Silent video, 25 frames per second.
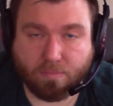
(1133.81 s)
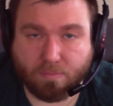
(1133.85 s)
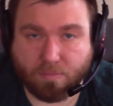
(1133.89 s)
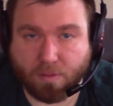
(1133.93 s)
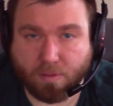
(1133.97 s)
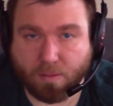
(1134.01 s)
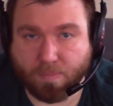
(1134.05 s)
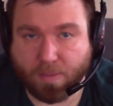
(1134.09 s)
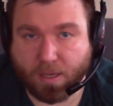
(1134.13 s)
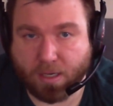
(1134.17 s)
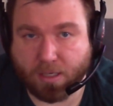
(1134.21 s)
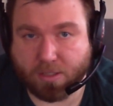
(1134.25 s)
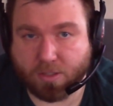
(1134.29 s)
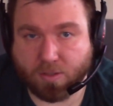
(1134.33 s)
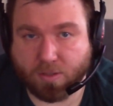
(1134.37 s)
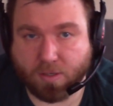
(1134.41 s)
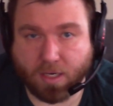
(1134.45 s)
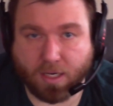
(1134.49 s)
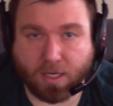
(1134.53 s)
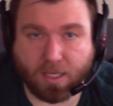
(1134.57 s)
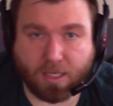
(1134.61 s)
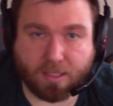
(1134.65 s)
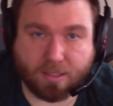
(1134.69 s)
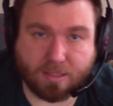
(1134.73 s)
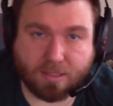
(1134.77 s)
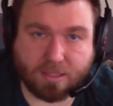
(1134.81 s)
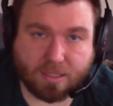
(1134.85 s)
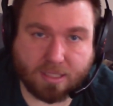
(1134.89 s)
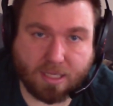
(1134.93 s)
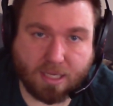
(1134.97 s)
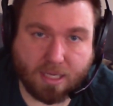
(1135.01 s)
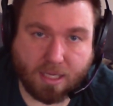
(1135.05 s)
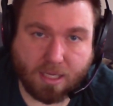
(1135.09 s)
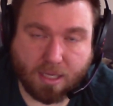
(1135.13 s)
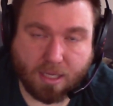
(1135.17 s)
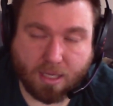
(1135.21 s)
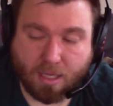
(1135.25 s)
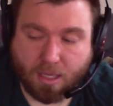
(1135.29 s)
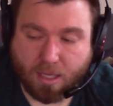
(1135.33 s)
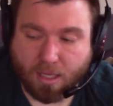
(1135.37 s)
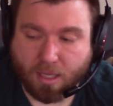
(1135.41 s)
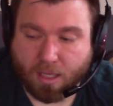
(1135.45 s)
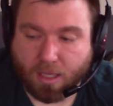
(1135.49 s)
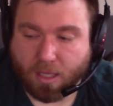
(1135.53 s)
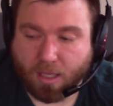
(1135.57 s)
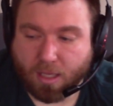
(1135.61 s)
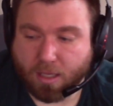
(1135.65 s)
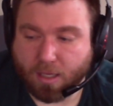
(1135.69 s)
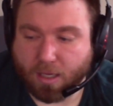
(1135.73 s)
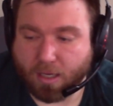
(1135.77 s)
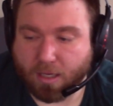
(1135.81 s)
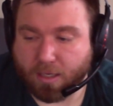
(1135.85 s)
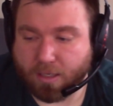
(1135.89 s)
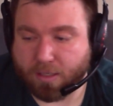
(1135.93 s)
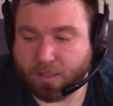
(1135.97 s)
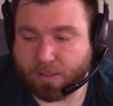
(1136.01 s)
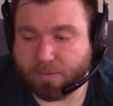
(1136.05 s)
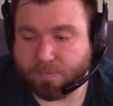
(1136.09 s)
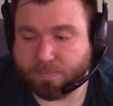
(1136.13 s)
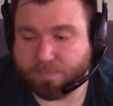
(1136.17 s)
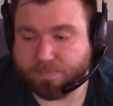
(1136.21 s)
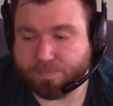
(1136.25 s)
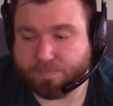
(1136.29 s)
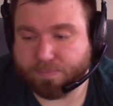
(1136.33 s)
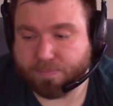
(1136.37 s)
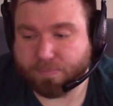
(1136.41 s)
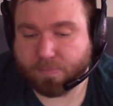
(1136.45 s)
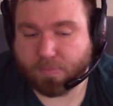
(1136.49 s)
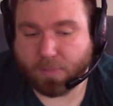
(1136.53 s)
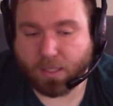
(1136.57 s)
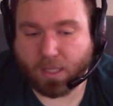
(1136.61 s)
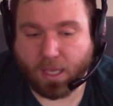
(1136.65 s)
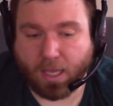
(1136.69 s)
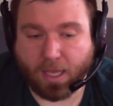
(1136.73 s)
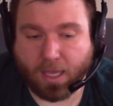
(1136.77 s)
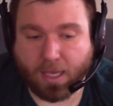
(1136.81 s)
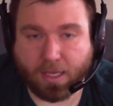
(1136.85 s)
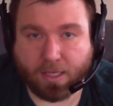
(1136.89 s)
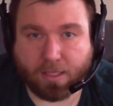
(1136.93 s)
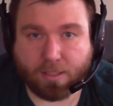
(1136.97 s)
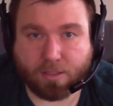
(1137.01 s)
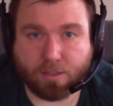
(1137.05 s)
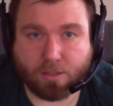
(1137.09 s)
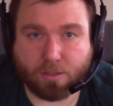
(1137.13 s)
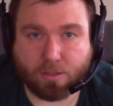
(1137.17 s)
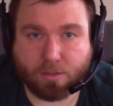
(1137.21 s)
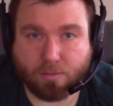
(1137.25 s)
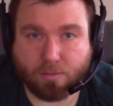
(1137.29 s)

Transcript: the Mediterranean Sea, and